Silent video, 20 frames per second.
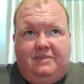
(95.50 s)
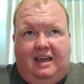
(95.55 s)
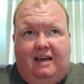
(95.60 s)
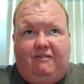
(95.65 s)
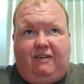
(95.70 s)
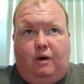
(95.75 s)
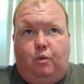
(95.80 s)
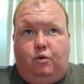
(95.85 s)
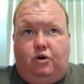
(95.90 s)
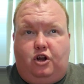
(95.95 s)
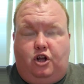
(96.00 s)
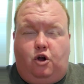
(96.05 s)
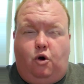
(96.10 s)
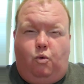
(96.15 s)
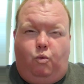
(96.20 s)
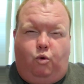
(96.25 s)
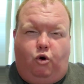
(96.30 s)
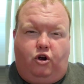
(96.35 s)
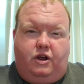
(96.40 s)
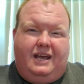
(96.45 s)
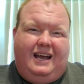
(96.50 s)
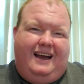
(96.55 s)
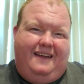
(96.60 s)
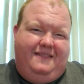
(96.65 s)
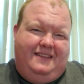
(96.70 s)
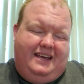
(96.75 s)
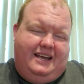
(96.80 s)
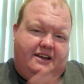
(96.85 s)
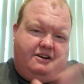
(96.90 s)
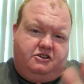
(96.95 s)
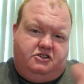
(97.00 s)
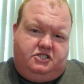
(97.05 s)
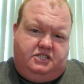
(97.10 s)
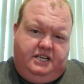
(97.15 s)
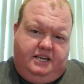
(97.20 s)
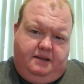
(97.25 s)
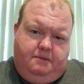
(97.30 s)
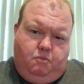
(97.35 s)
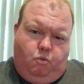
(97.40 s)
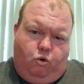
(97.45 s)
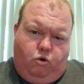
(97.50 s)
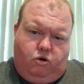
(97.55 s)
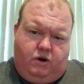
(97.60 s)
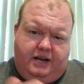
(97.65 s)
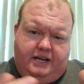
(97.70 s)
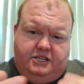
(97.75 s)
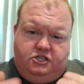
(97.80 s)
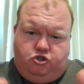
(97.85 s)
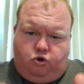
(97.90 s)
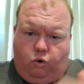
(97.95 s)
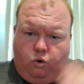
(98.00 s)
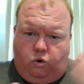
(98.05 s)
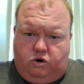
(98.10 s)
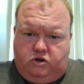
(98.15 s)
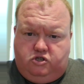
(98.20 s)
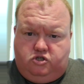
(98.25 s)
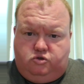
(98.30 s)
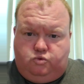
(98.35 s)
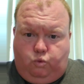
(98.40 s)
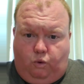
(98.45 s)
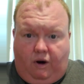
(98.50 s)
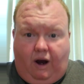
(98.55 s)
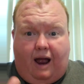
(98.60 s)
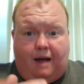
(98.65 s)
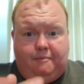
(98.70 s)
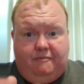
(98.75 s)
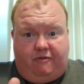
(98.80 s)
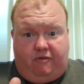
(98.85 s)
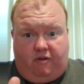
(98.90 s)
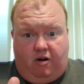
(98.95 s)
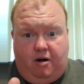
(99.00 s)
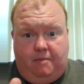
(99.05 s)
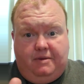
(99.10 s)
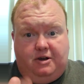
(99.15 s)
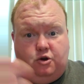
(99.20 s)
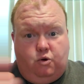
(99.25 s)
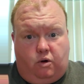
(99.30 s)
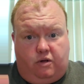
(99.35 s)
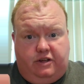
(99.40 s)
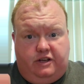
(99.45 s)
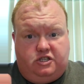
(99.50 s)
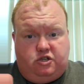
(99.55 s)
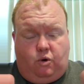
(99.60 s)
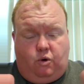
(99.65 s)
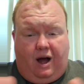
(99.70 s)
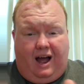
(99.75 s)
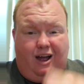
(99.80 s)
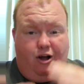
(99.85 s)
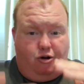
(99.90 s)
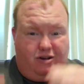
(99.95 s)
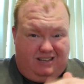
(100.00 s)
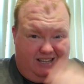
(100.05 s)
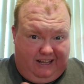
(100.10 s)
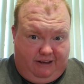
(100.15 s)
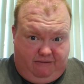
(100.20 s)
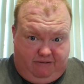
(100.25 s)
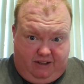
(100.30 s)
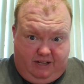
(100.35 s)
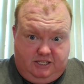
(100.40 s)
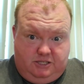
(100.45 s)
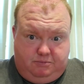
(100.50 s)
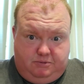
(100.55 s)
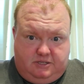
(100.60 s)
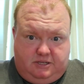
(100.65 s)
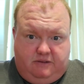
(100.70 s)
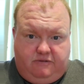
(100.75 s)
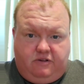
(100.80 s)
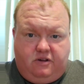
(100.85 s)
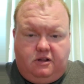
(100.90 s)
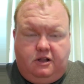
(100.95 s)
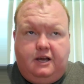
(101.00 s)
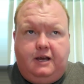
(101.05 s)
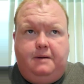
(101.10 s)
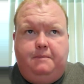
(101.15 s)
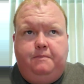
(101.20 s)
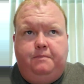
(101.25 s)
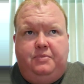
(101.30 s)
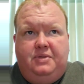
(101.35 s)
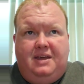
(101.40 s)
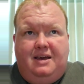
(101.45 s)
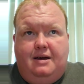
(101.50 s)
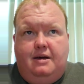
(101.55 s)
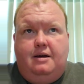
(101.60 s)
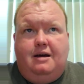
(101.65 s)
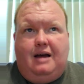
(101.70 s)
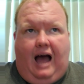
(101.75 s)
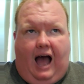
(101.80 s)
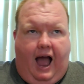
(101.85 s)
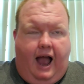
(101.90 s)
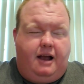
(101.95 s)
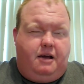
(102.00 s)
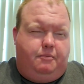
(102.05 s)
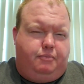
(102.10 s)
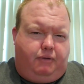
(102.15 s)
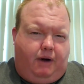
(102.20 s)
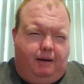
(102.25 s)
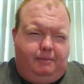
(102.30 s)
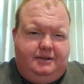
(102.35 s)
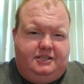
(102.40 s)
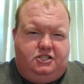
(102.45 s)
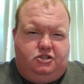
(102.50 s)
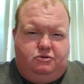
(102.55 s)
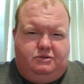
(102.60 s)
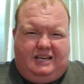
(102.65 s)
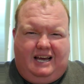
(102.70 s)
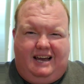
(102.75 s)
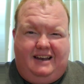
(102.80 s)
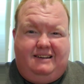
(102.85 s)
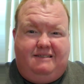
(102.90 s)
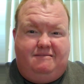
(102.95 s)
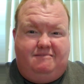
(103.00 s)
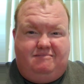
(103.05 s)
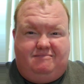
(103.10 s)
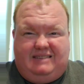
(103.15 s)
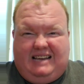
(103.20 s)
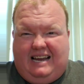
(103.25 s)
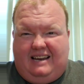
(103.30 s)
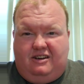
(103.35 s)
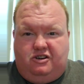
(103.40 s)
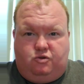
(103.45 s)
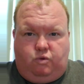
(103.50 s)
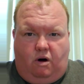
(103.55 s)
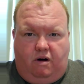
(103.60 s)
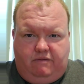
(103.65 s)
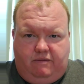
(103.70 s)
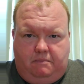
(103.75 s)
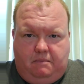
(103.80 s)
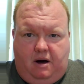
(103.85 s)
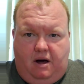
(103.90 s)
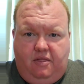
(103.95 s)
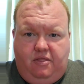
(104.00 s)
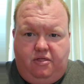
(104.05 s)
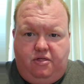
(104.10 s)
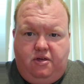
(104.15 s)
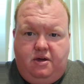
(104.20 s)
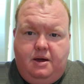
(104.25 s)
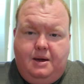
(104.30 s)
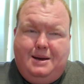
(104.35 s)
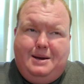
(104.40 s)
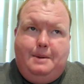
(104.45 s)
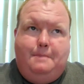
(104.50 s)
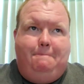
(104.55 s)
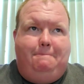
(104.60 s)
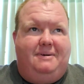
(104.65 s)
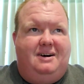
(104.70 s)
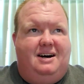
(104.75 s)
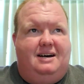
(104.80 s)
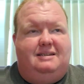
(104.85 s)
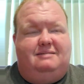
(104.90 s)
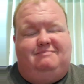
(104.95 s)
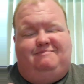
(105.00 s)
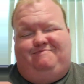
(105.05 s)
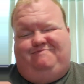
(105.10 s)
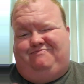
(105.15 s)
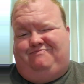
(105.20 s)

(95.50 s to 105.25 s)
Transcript: If I were to go work in the inner city more, in towards where I'm from in Northeast Ohio, Cleveland specifically, I could probably do 10 to 12 a month, but